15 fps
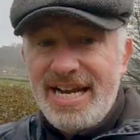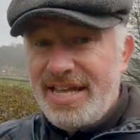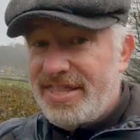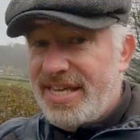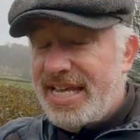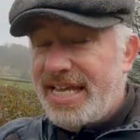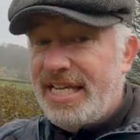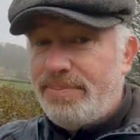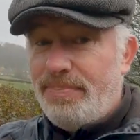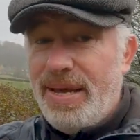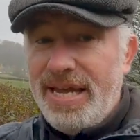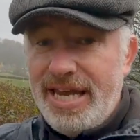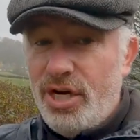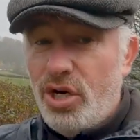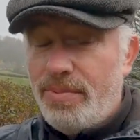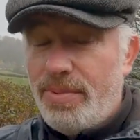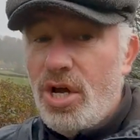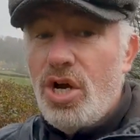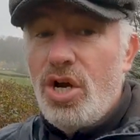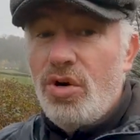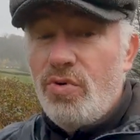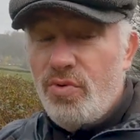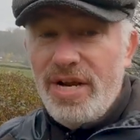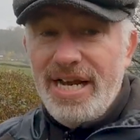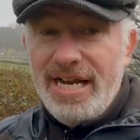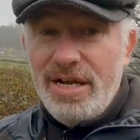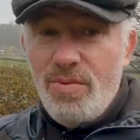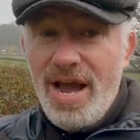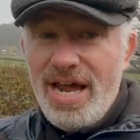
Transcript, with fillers: And I think it's picking up really